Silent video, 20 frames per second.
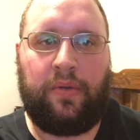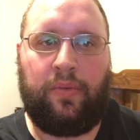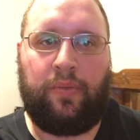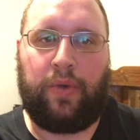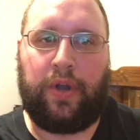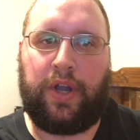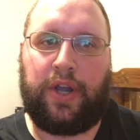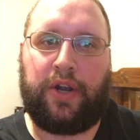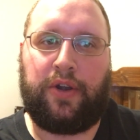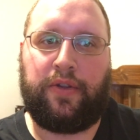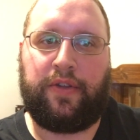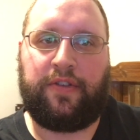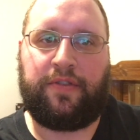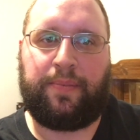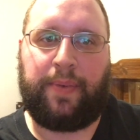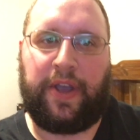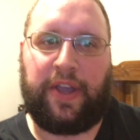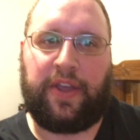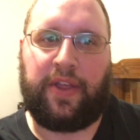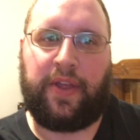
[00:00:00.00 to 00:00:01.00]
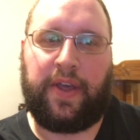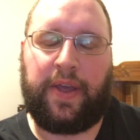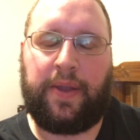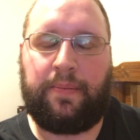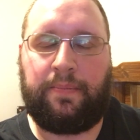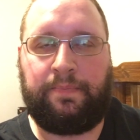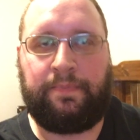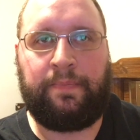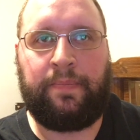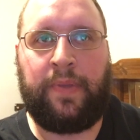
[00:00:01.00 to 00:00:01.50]
one can only speculate.
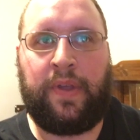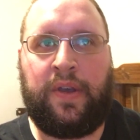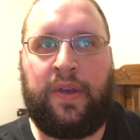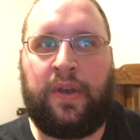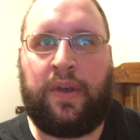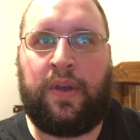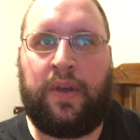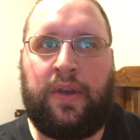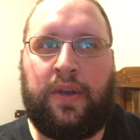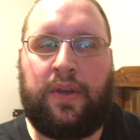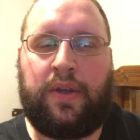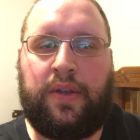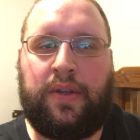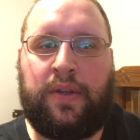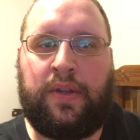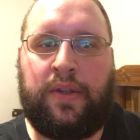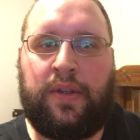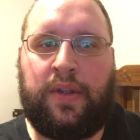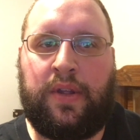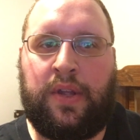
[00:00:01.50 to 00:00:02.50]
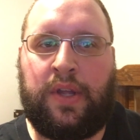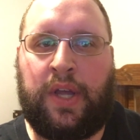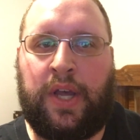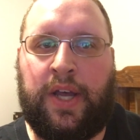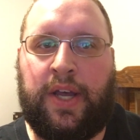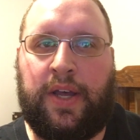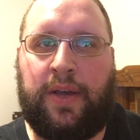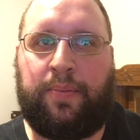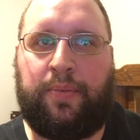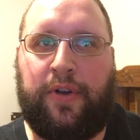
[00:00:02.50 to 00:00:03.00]

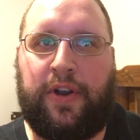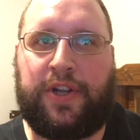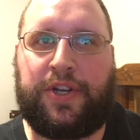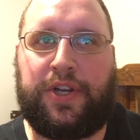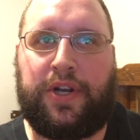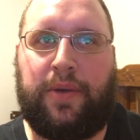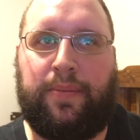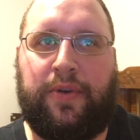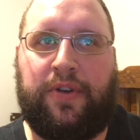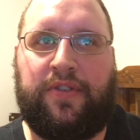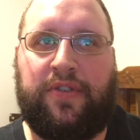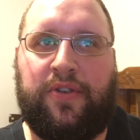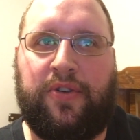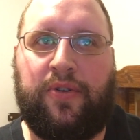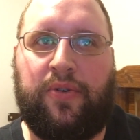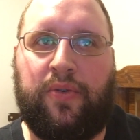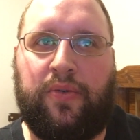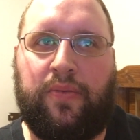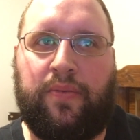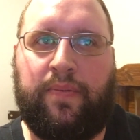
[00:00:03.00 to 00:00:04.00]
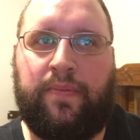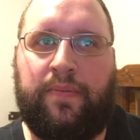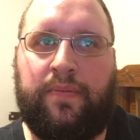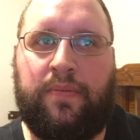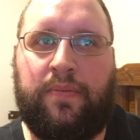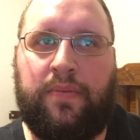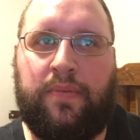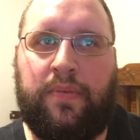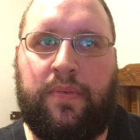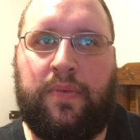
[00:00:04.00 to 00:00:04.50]
Prediction number 2,
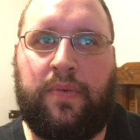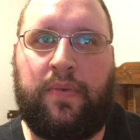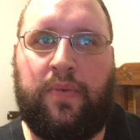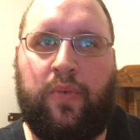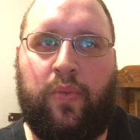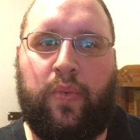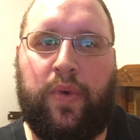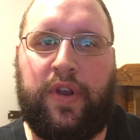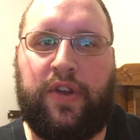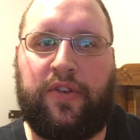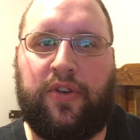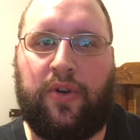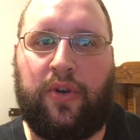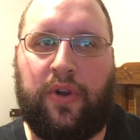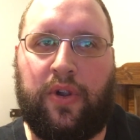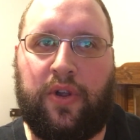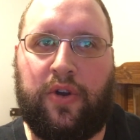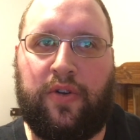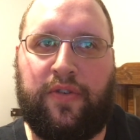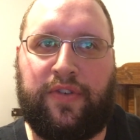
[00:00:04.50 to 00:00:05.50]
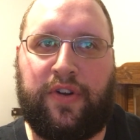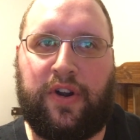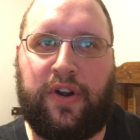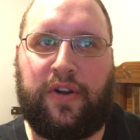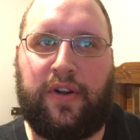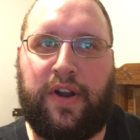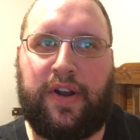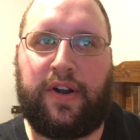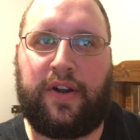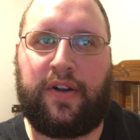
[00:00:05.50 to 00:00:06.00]
win total,
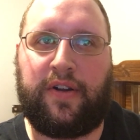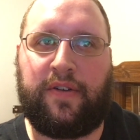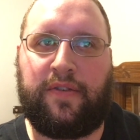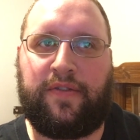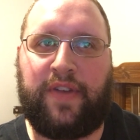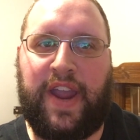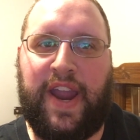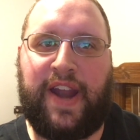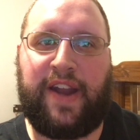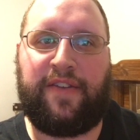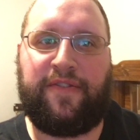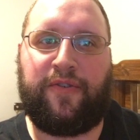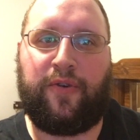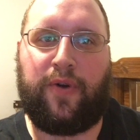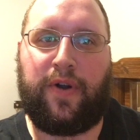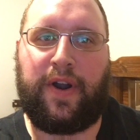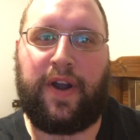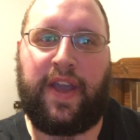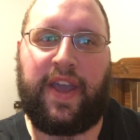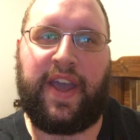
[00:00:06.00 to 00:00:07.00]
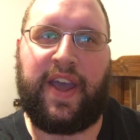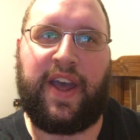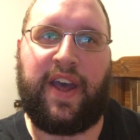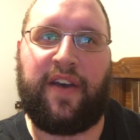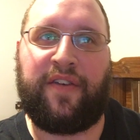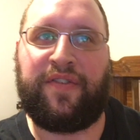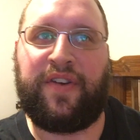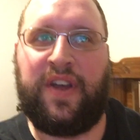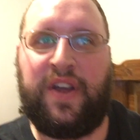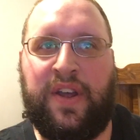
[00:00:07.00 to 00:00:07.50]
over or under of
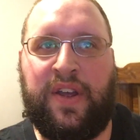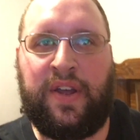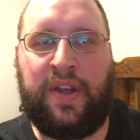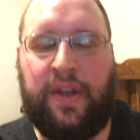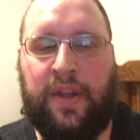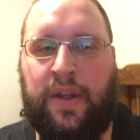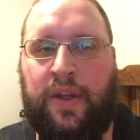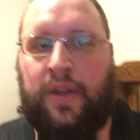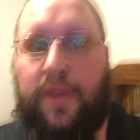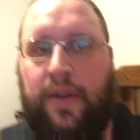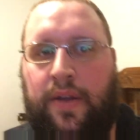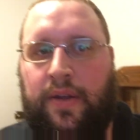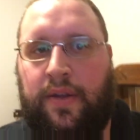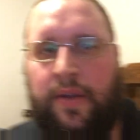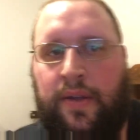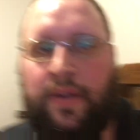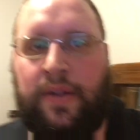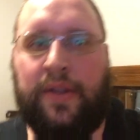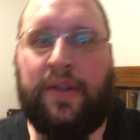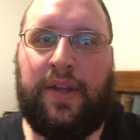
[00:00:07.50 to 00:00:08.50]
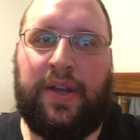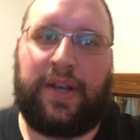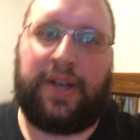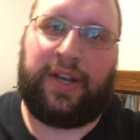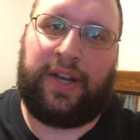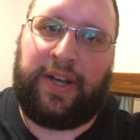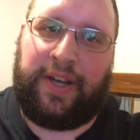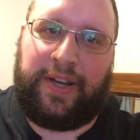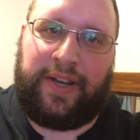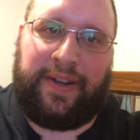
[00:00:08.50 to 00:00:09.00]
84.5.
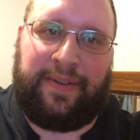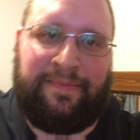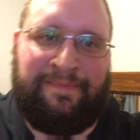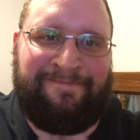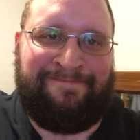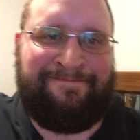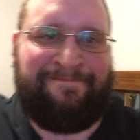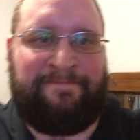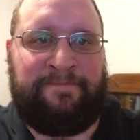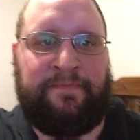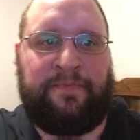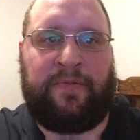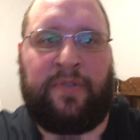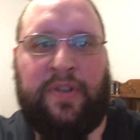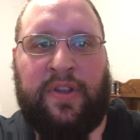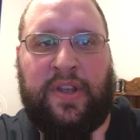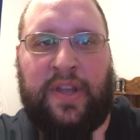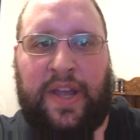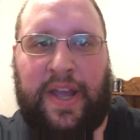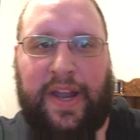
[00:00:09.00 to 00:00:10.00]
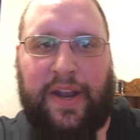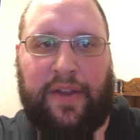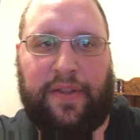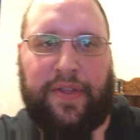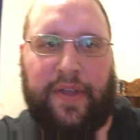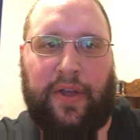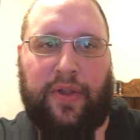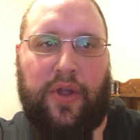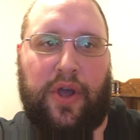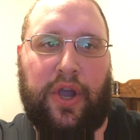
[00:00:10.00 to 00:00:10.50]
I had to
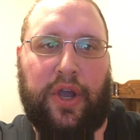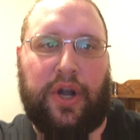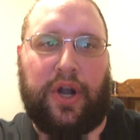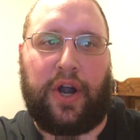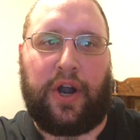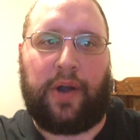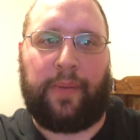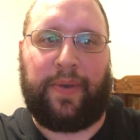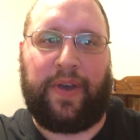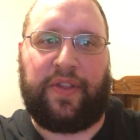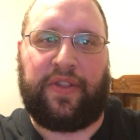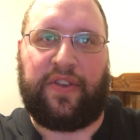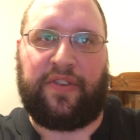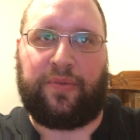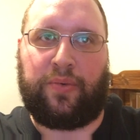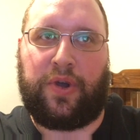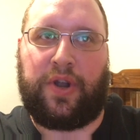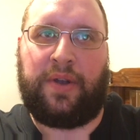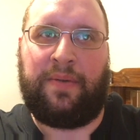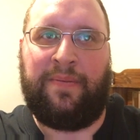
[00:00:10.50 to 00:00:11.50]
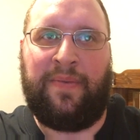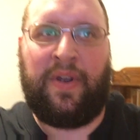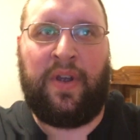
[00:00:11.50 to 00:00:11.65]
think long and hard about this one.